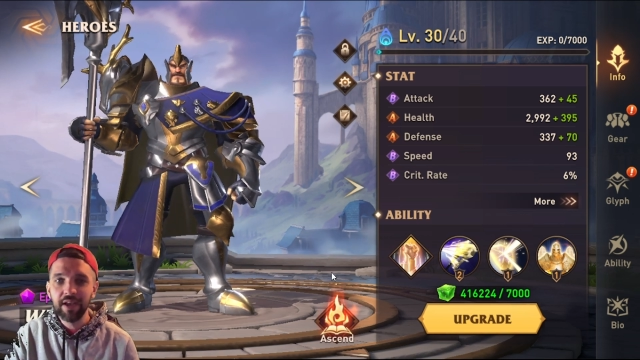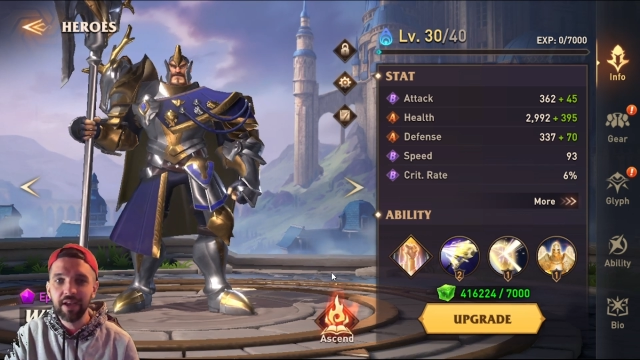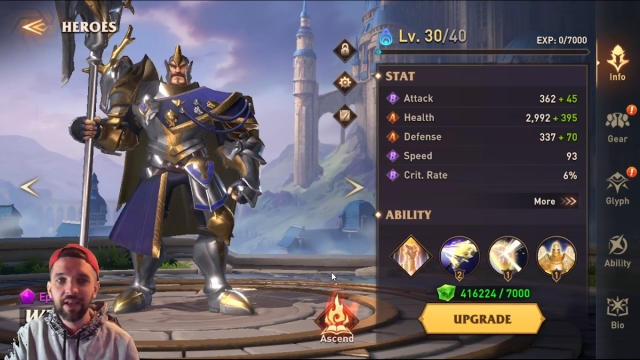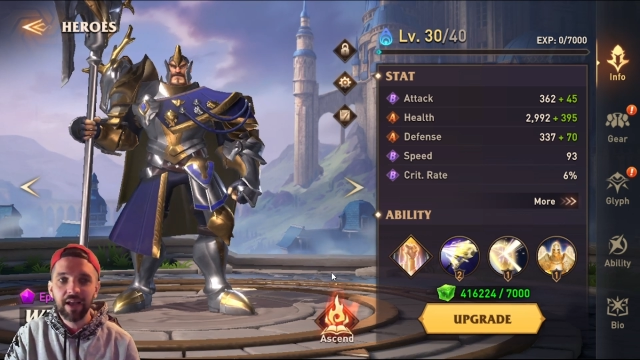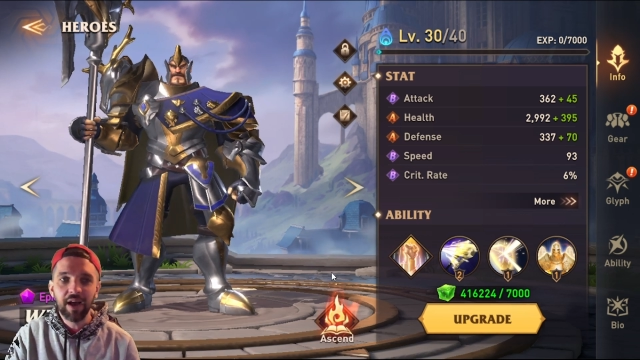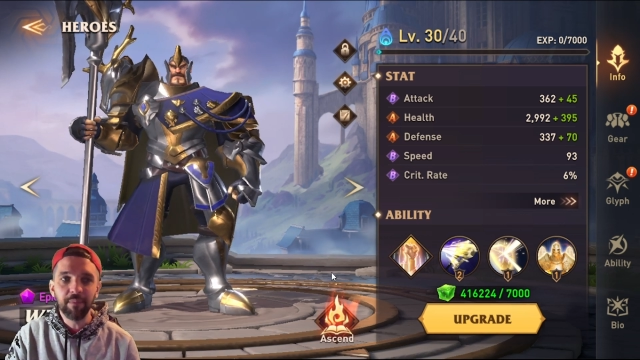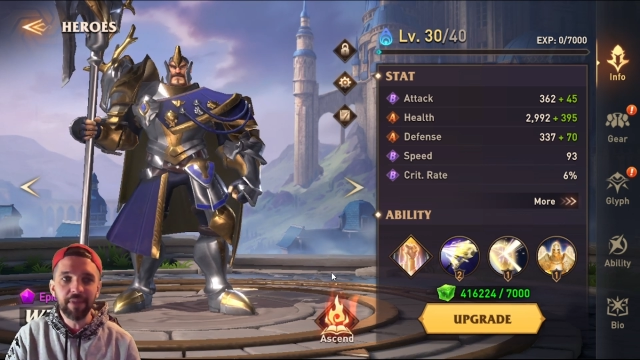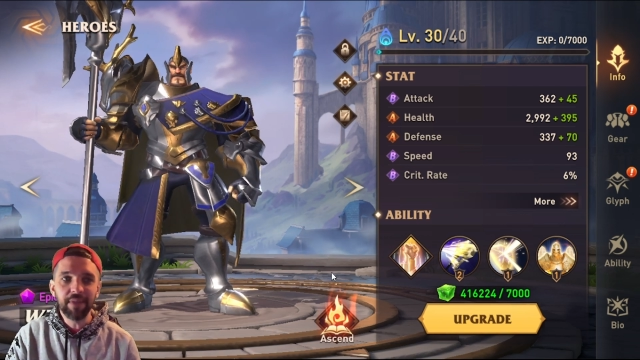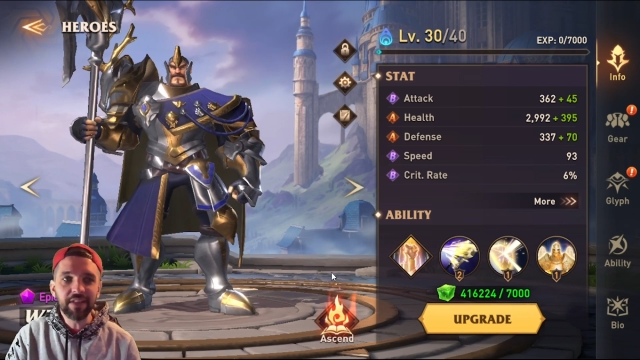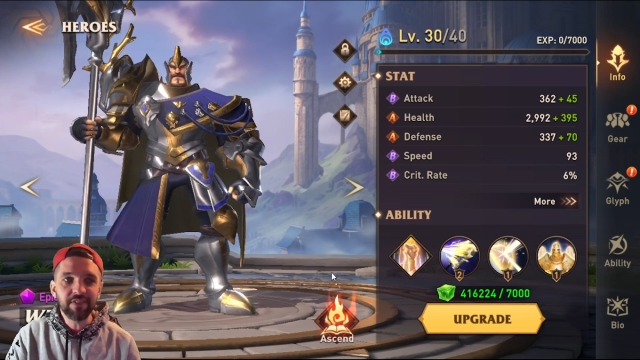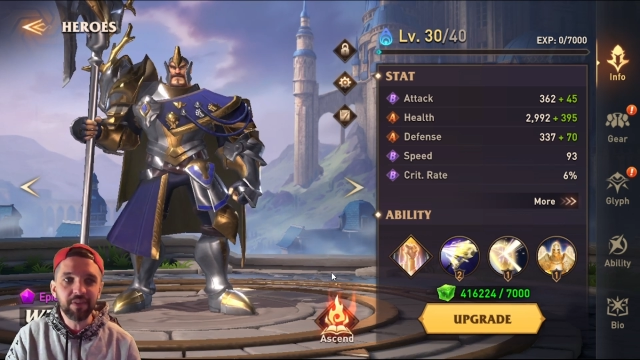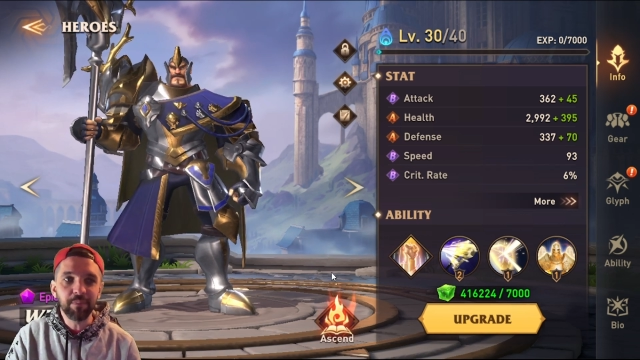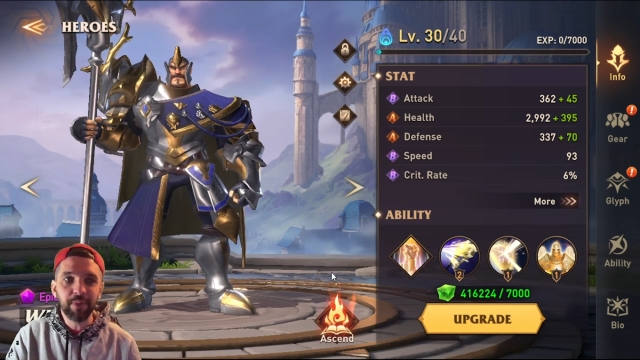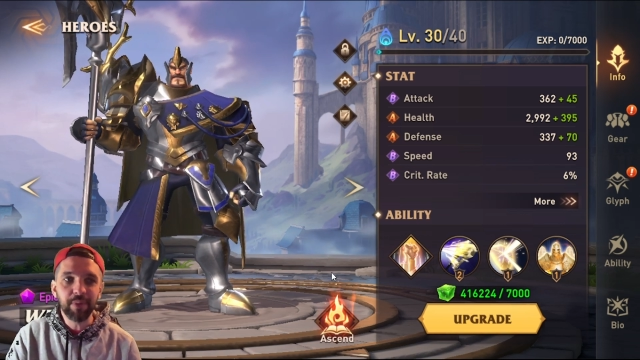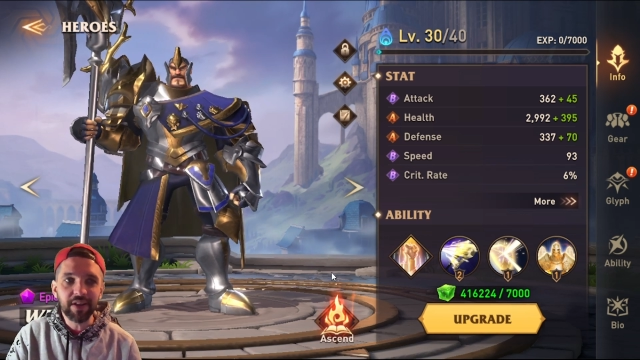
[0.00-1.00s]
That's the
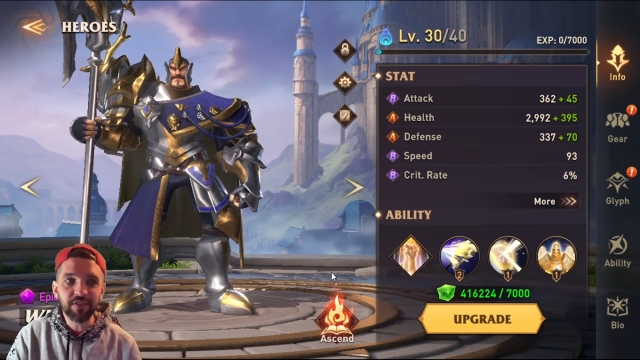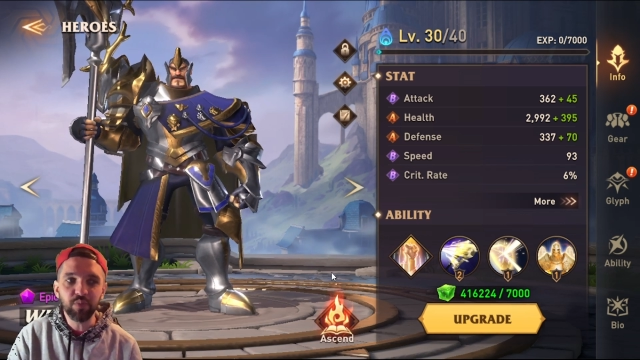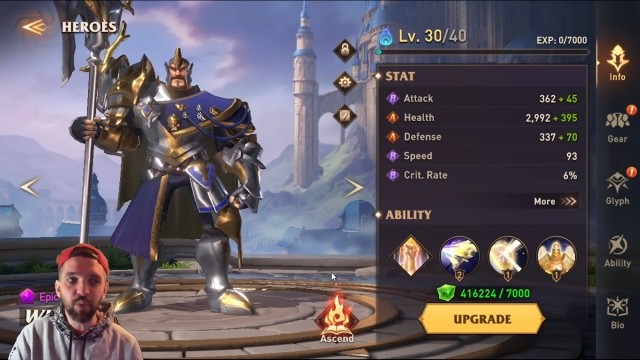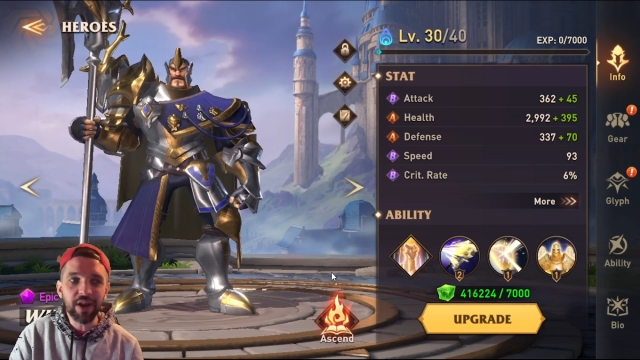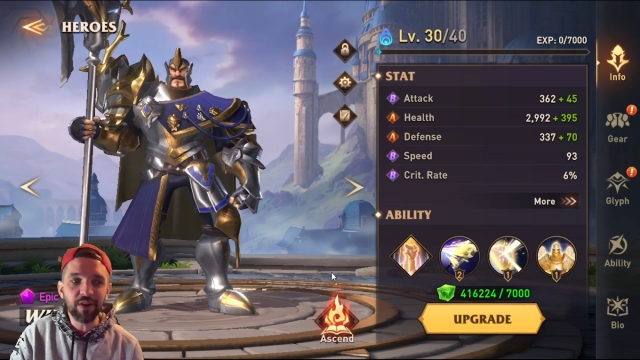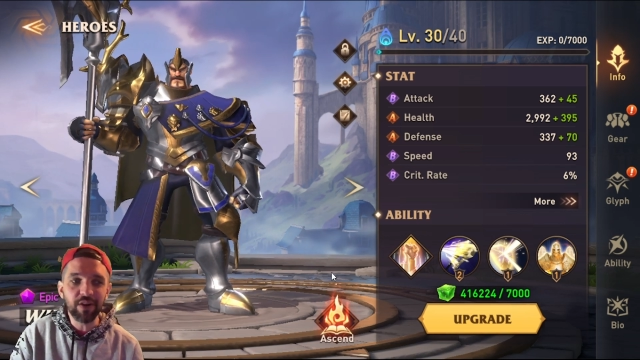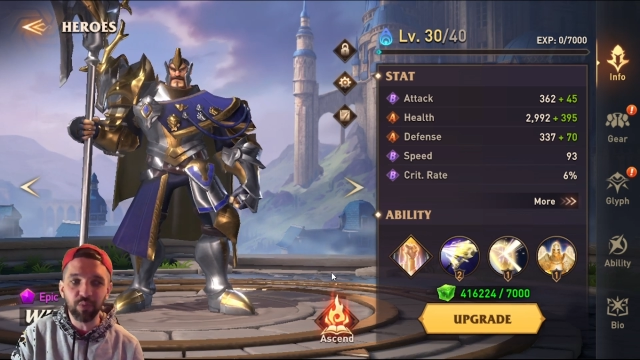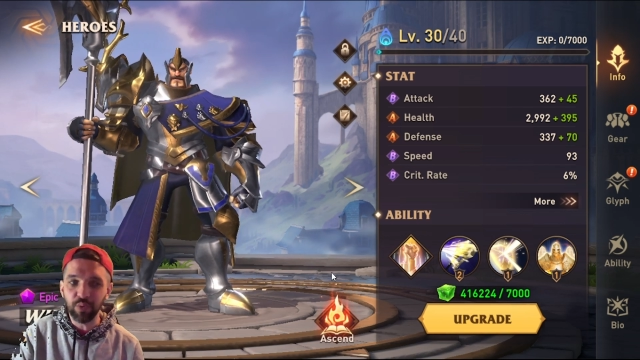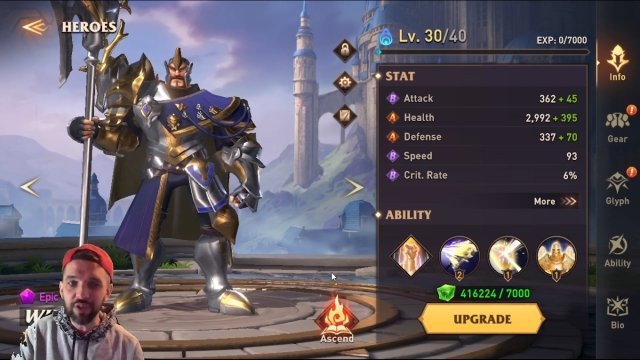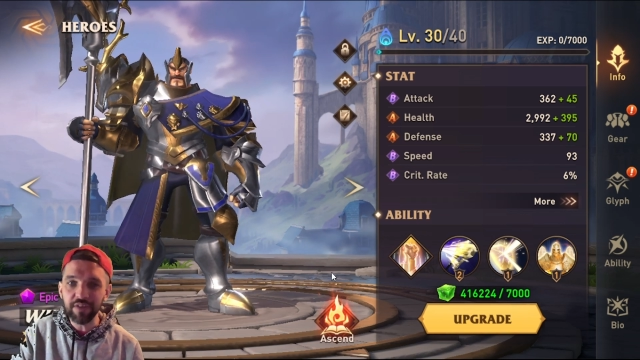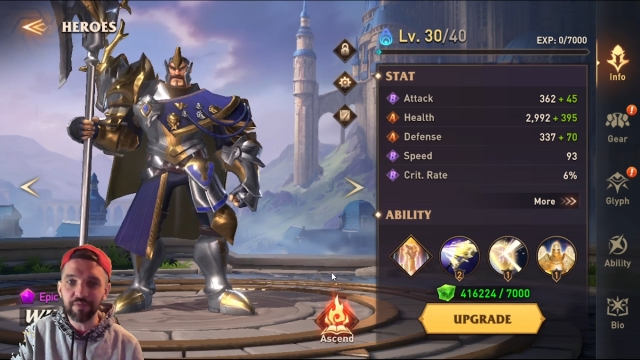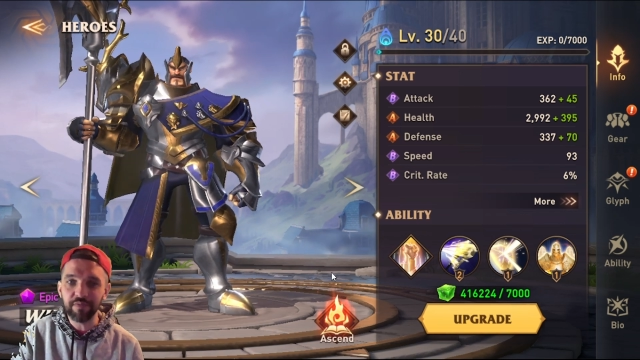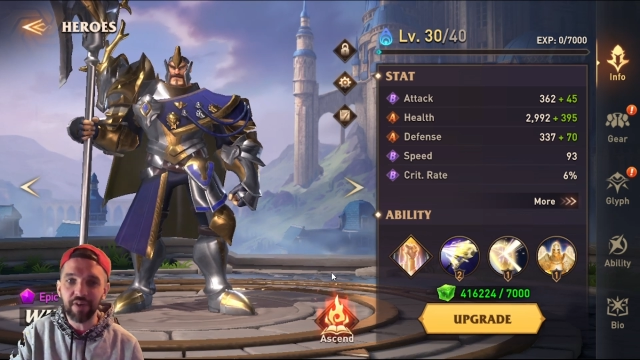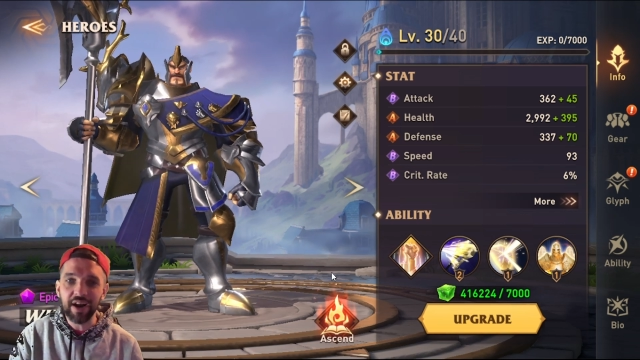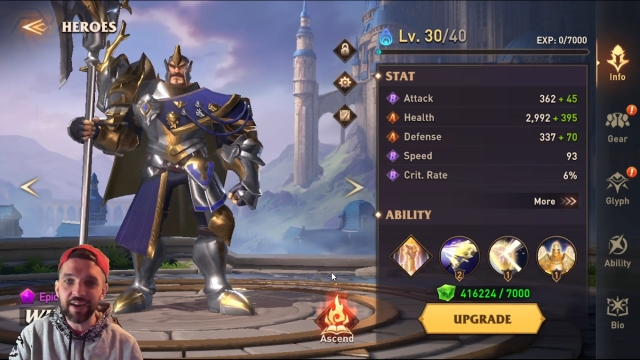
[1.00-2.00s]
best way to really
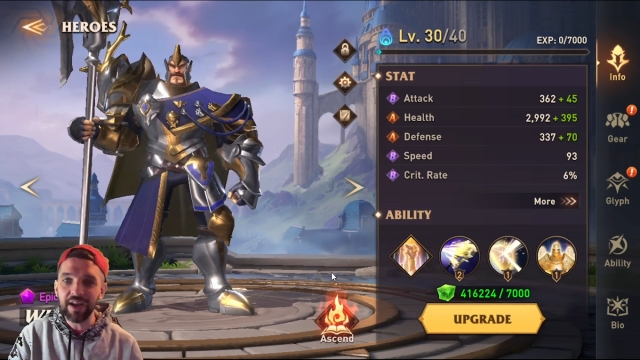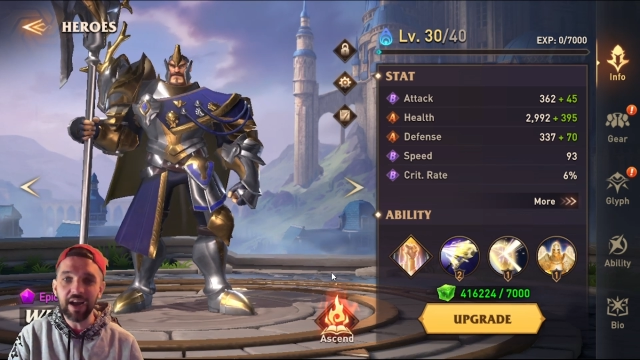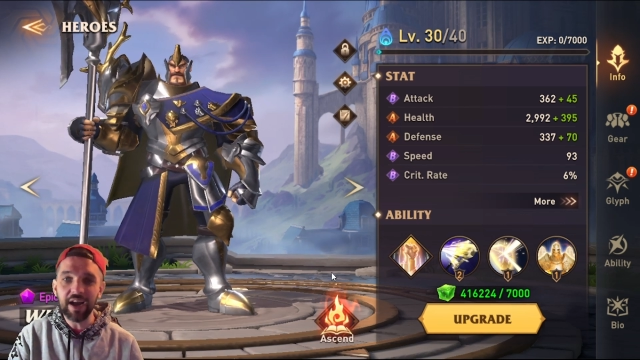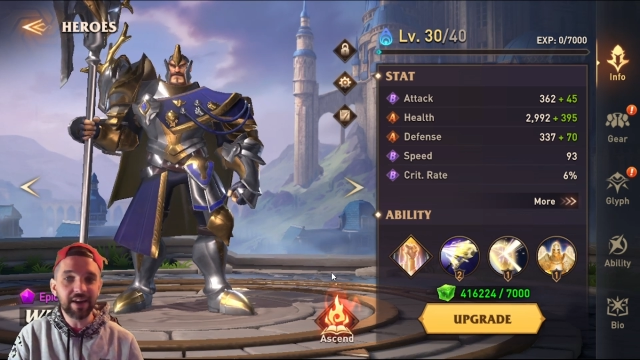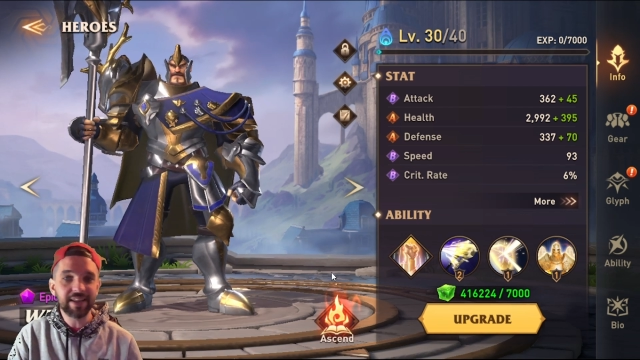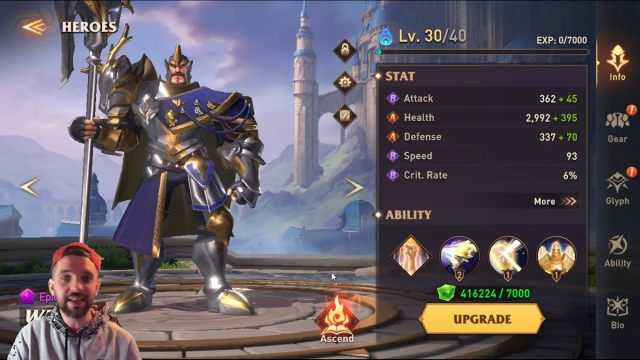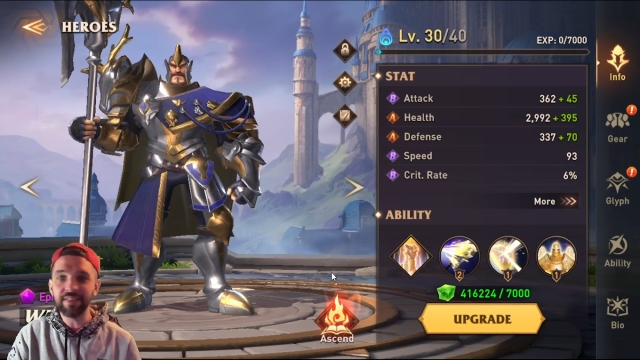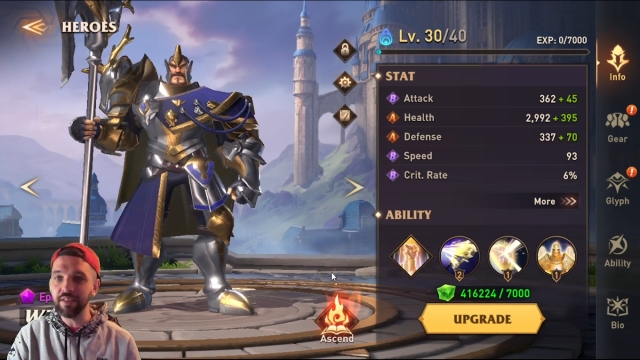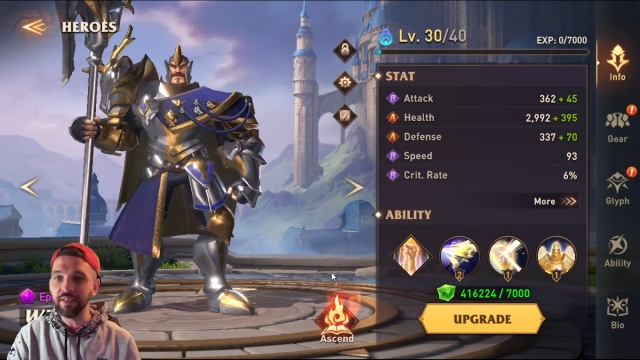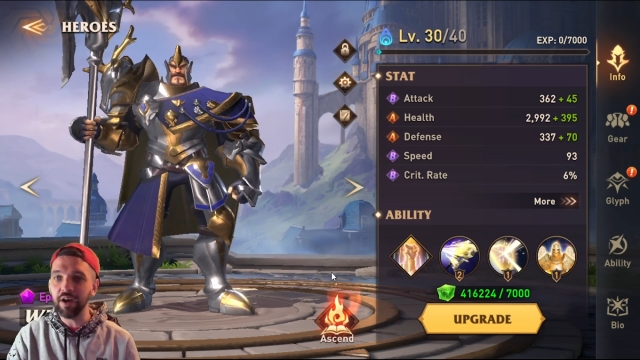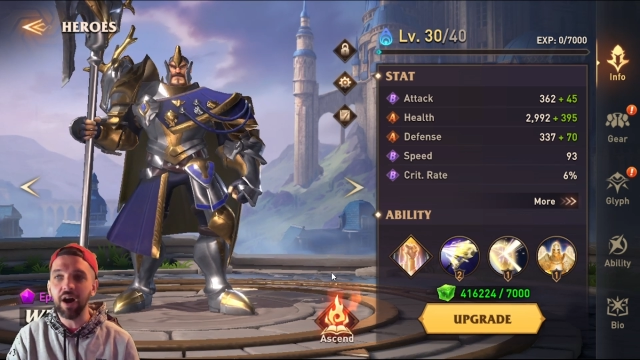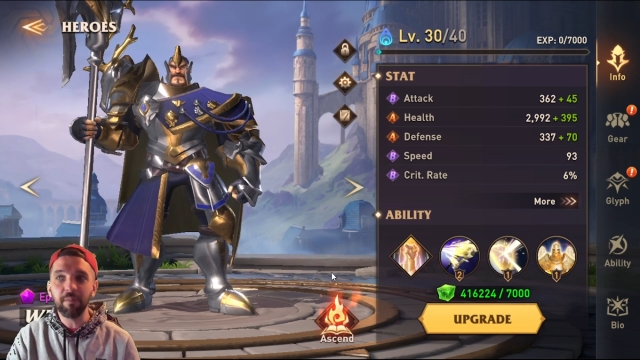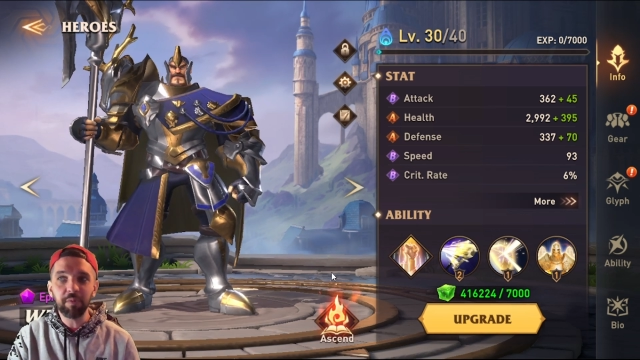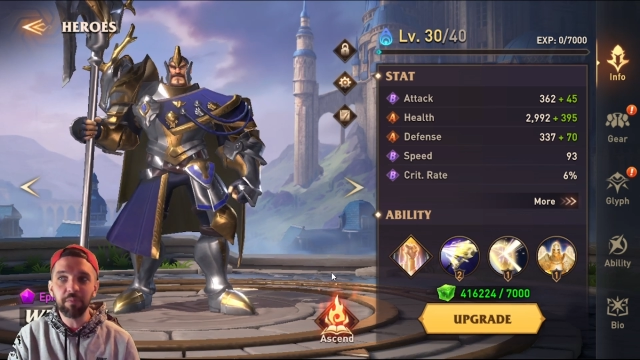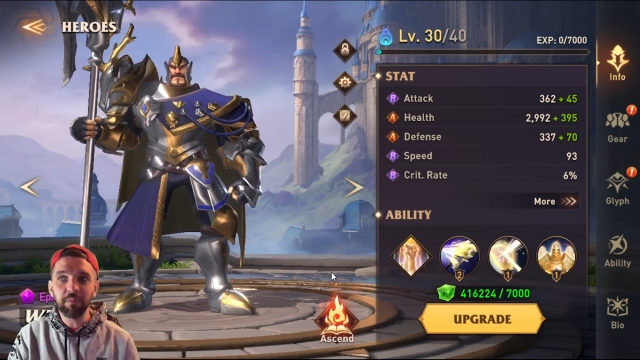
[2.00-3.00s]
find out how to get the
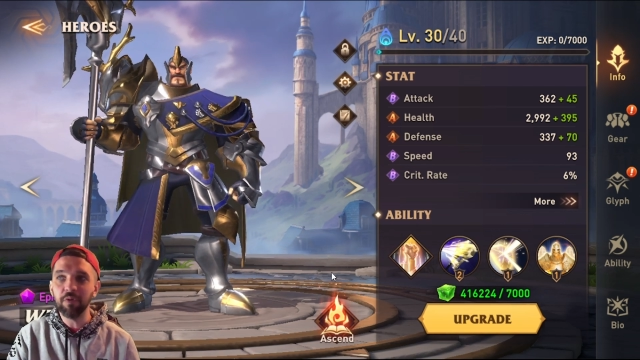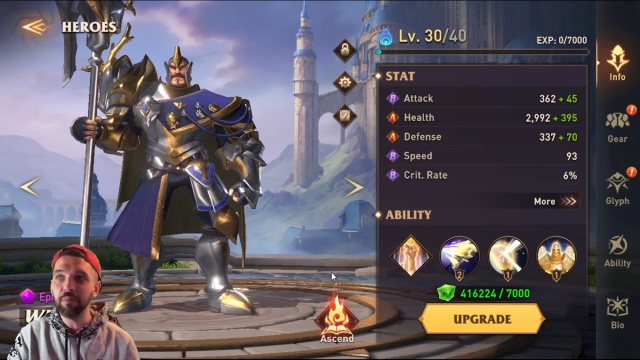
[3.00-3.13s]
optimal